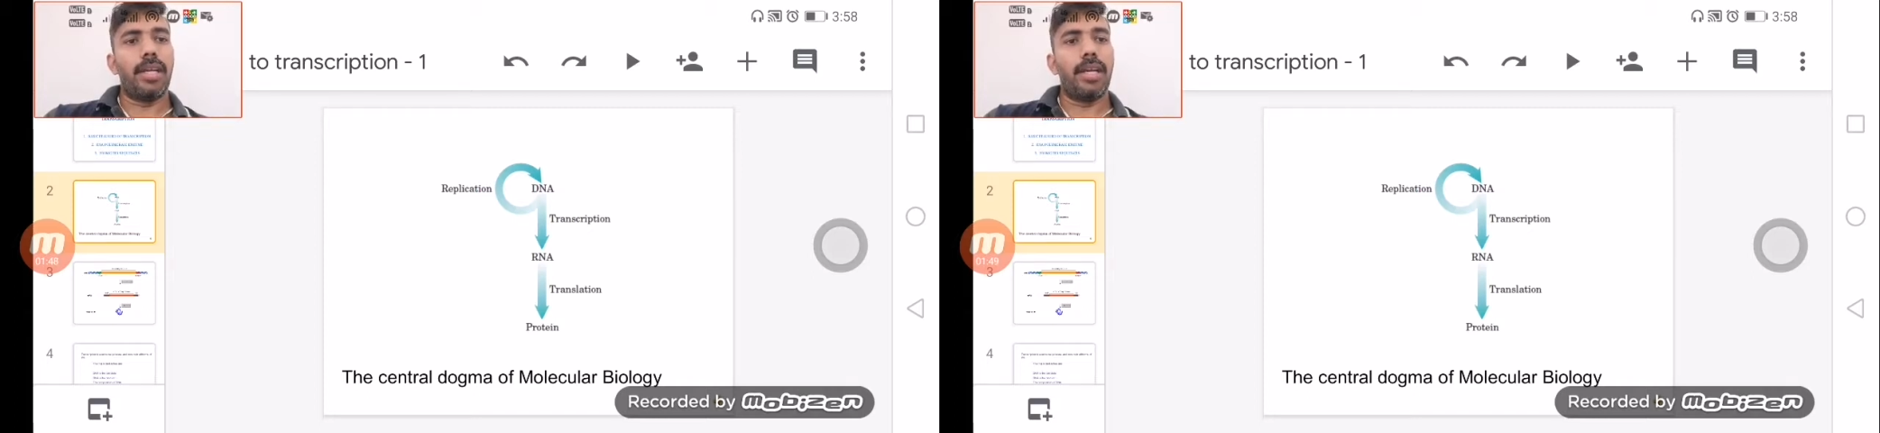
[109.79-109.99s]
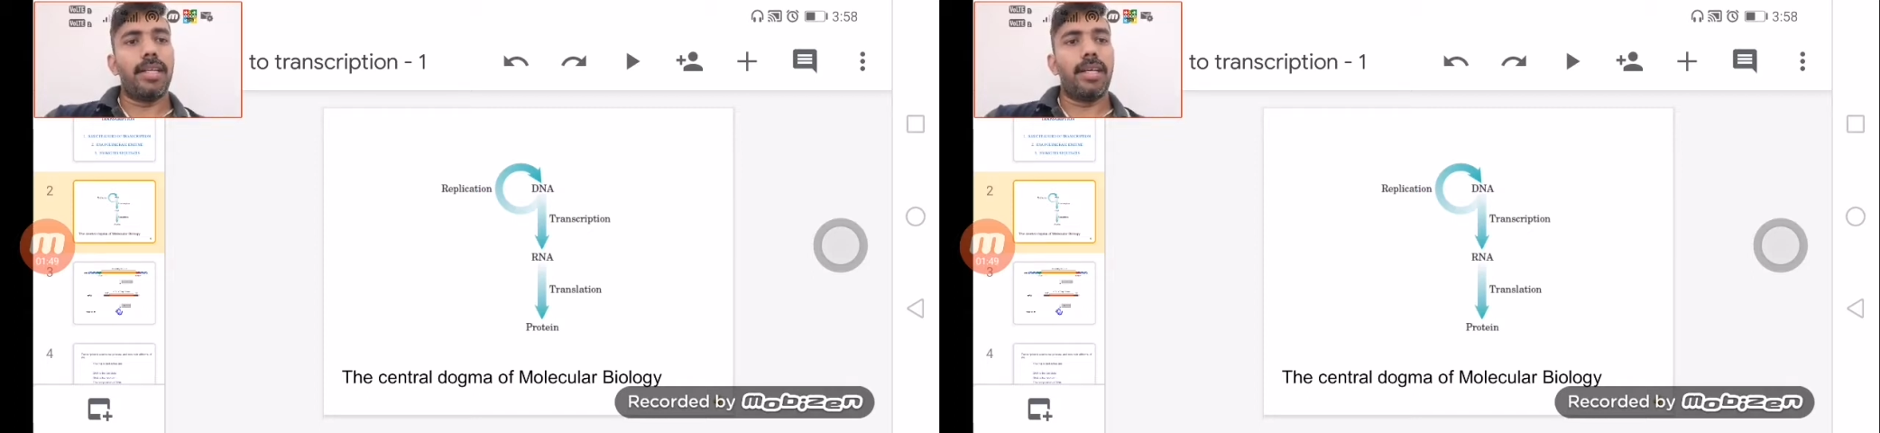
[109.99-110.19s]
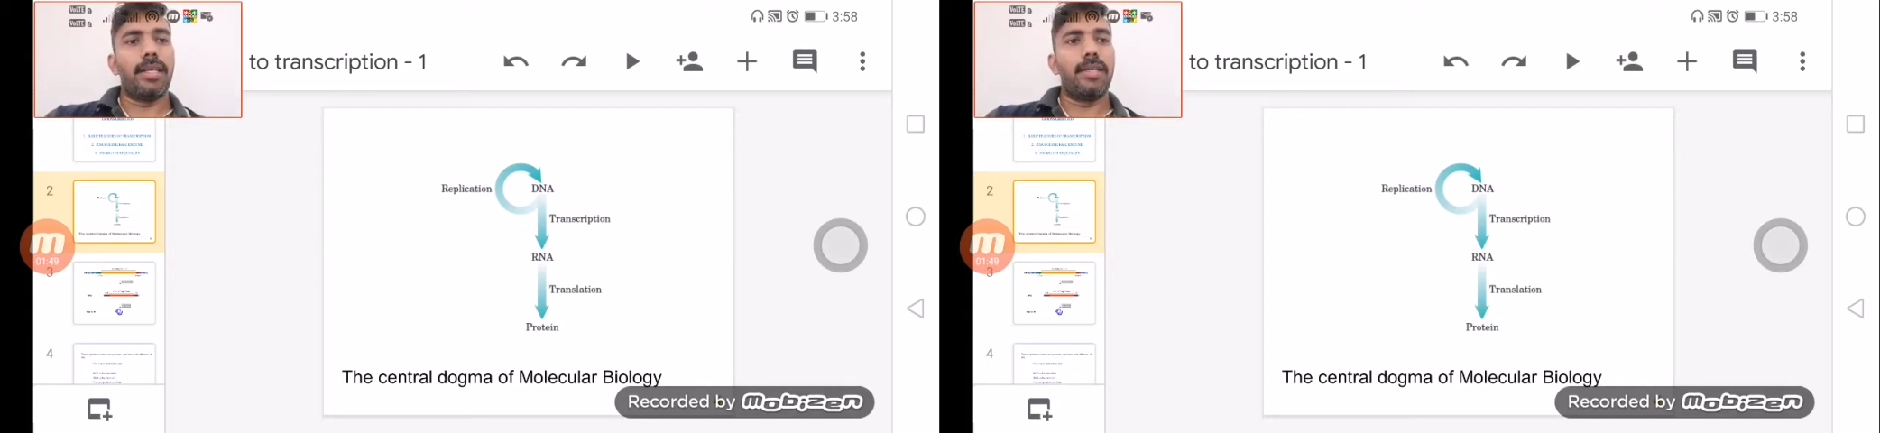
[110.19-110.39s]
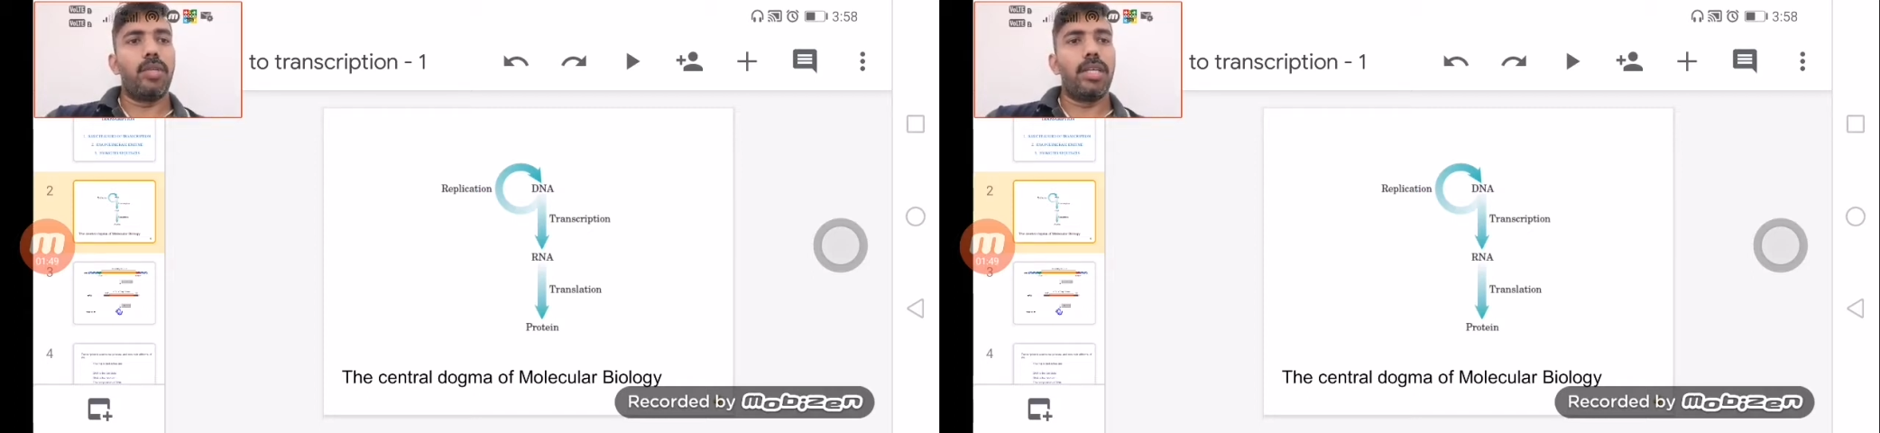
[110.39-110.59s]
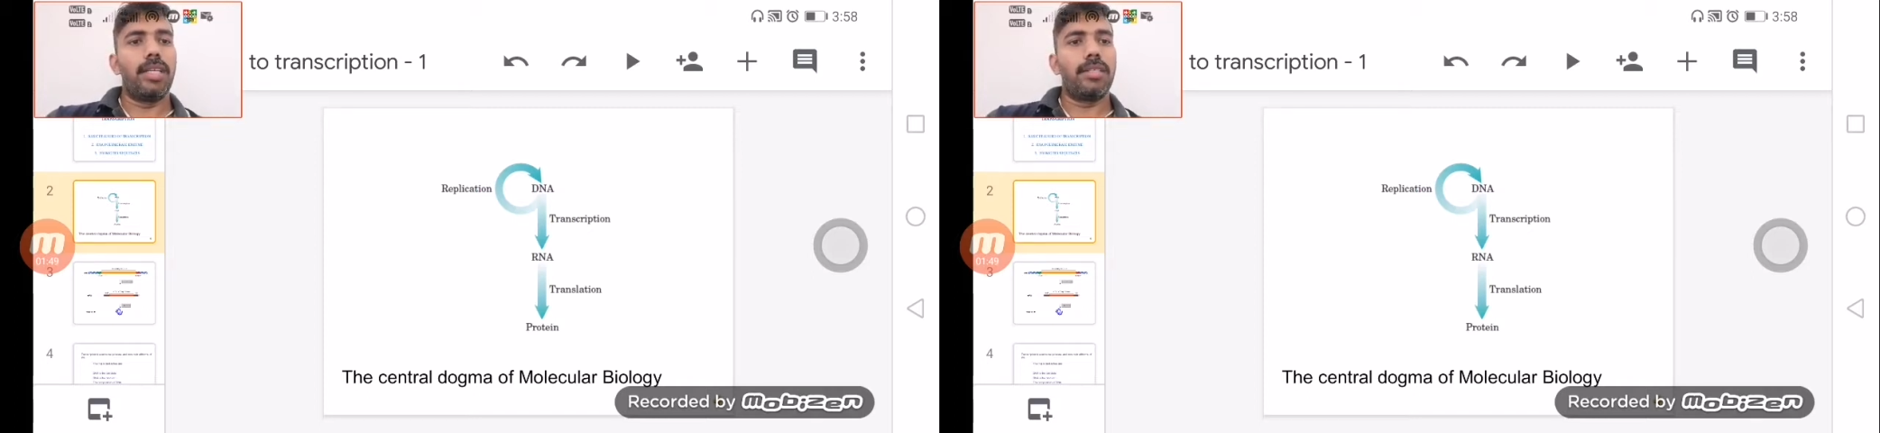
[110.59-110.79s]
and the other
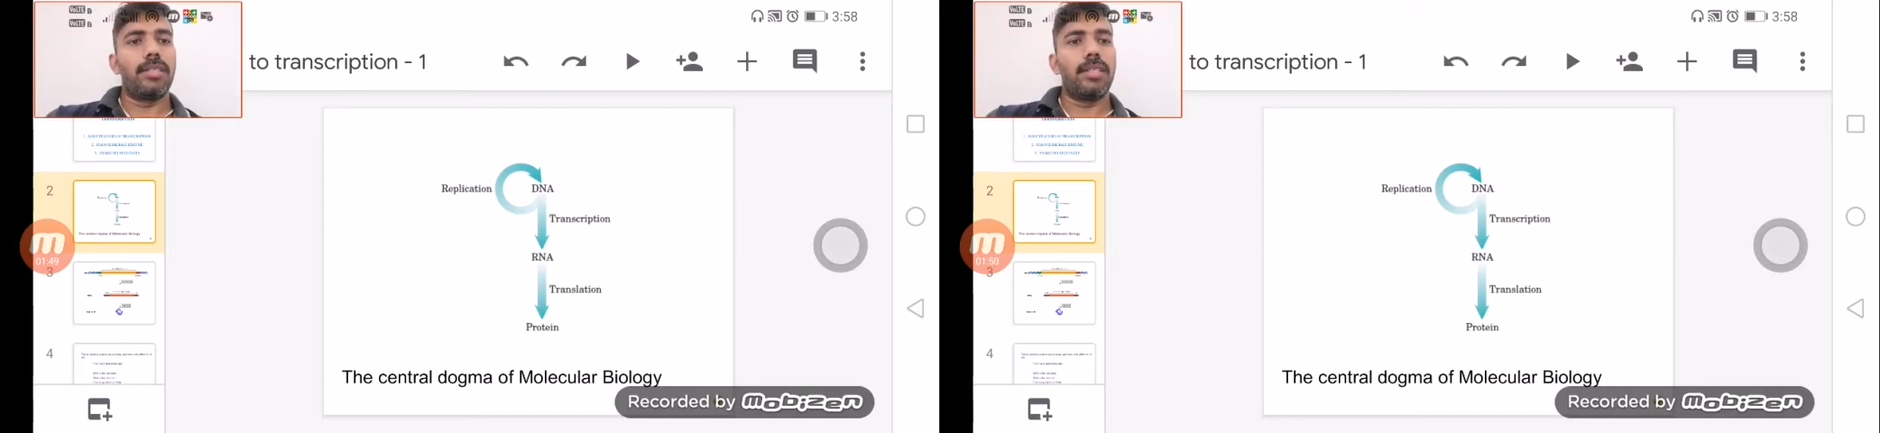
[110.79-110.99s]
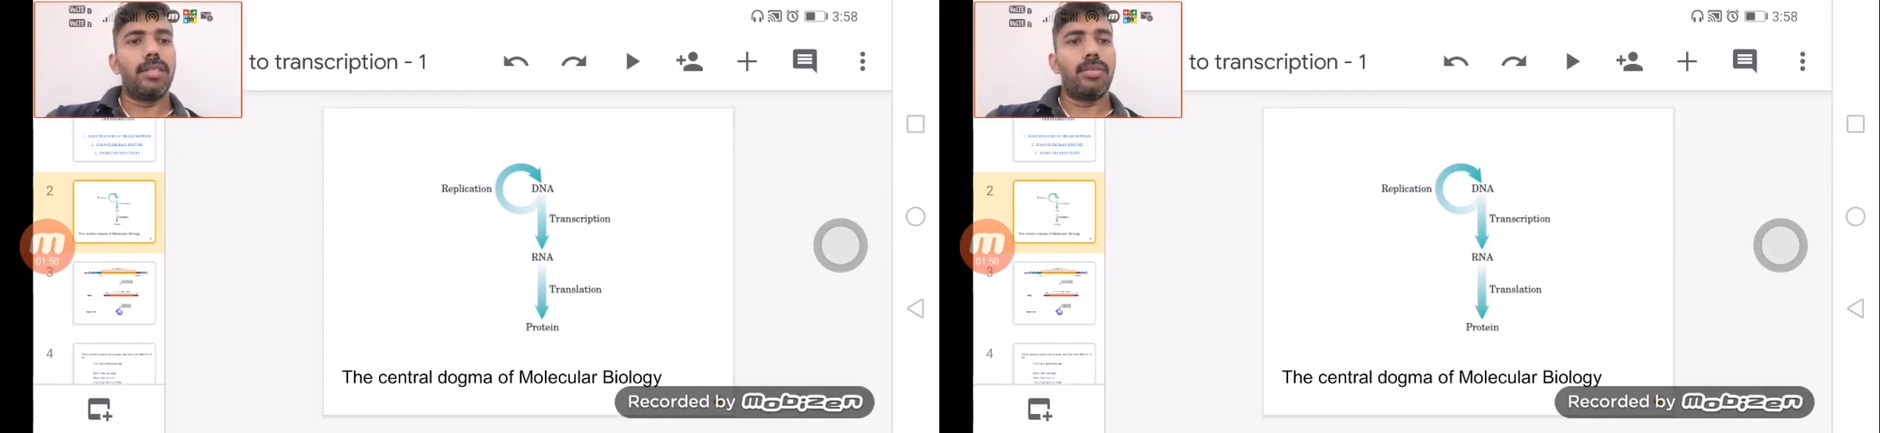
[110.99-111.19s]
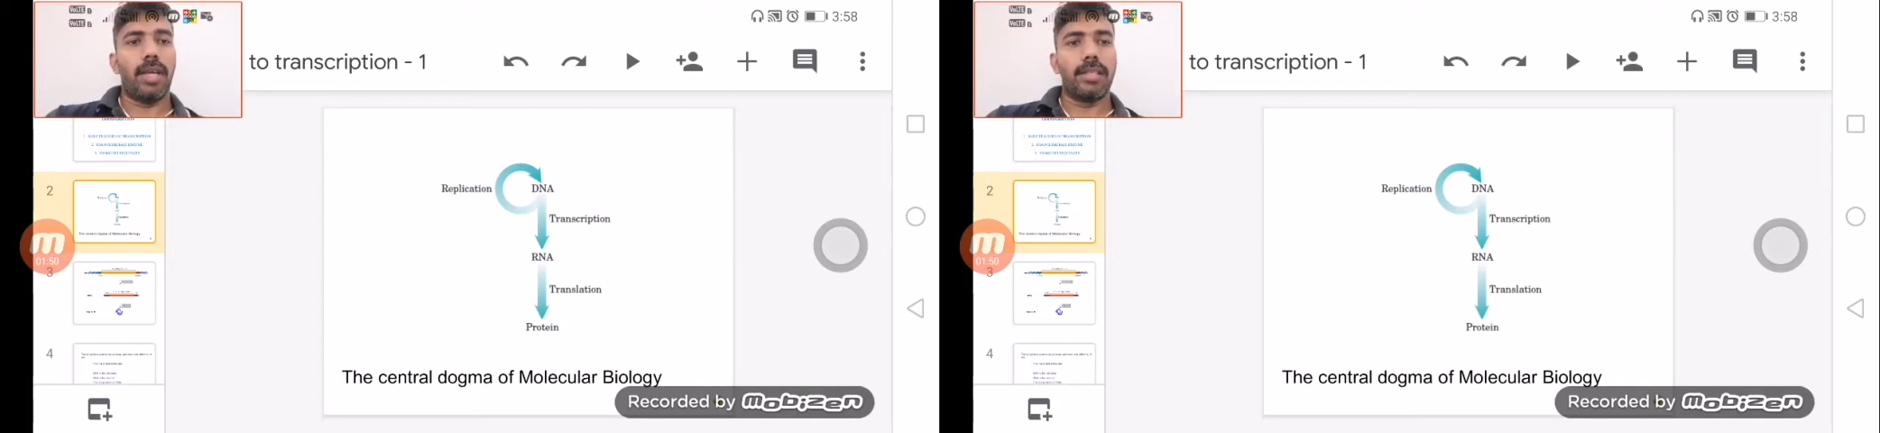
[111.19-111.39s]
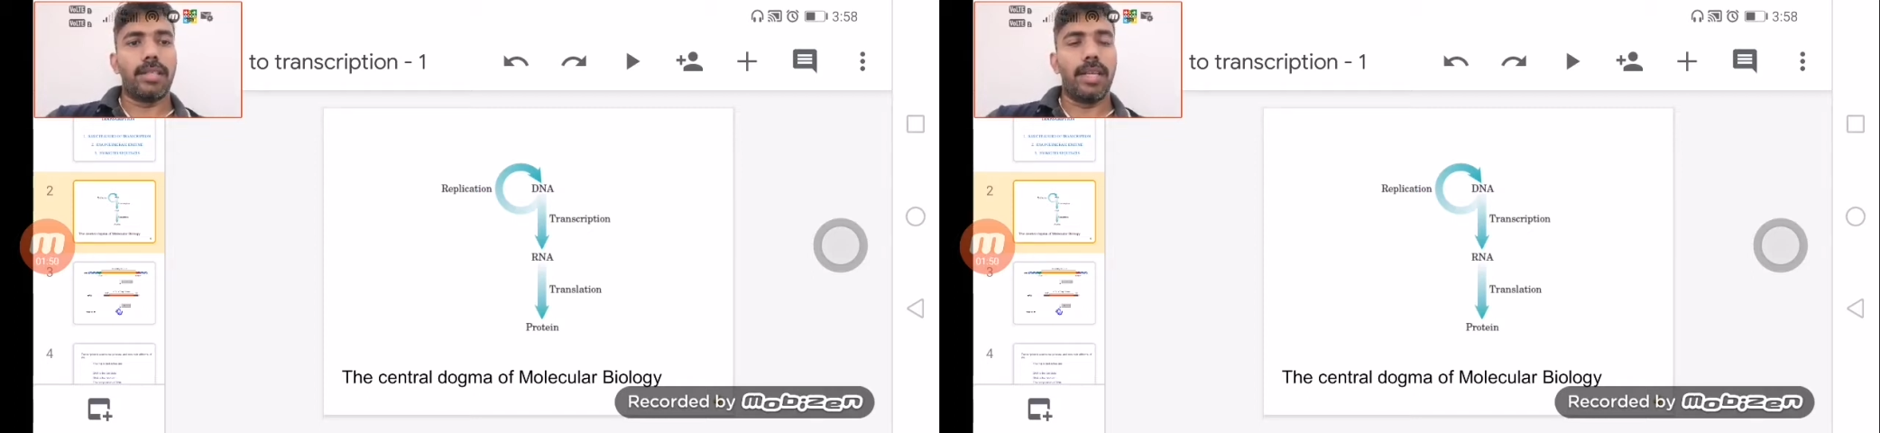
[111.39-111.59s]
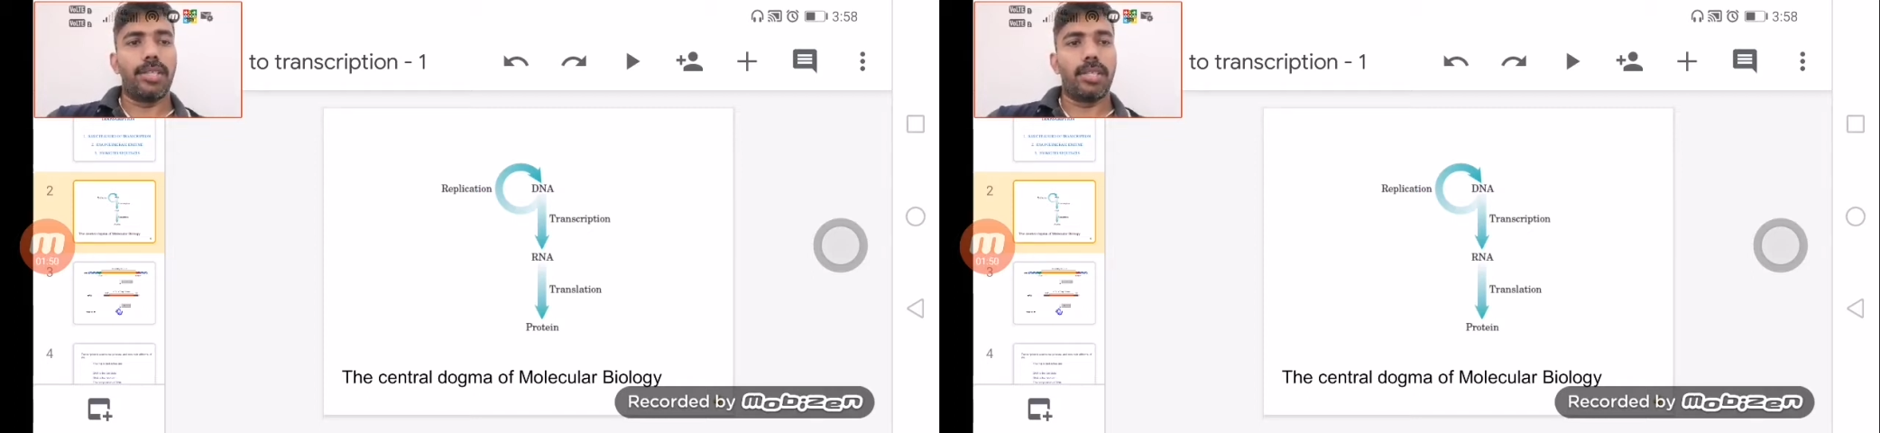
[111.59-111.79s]
one is the
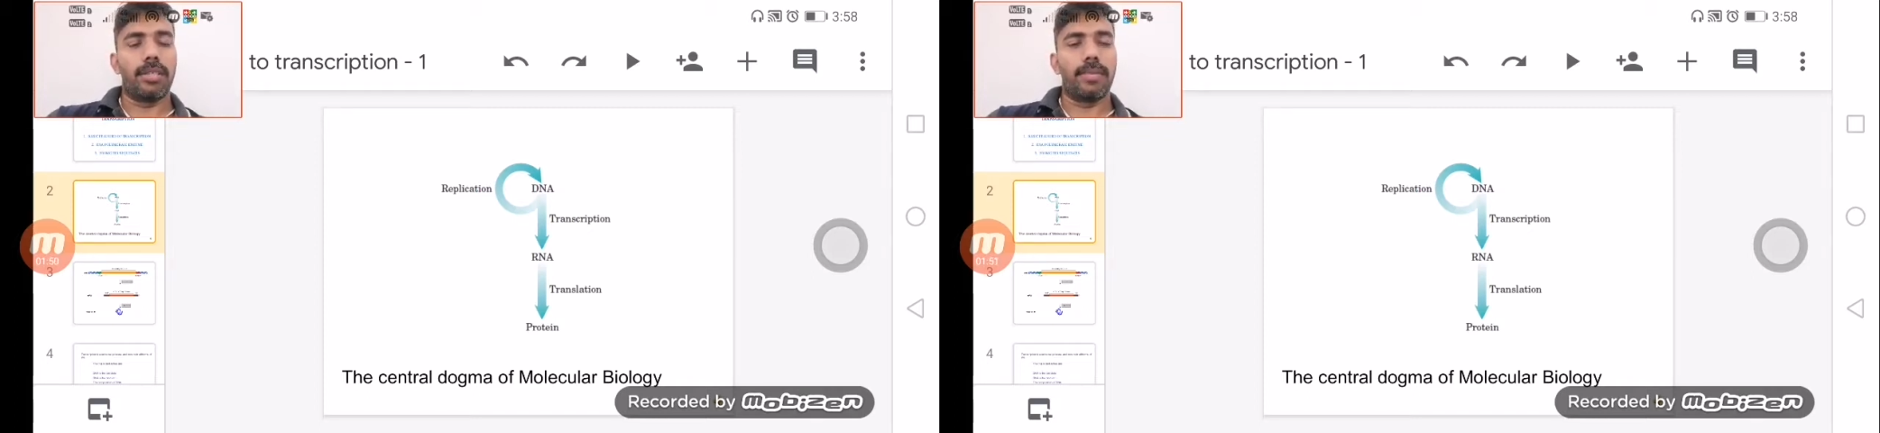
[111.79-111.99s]
translation.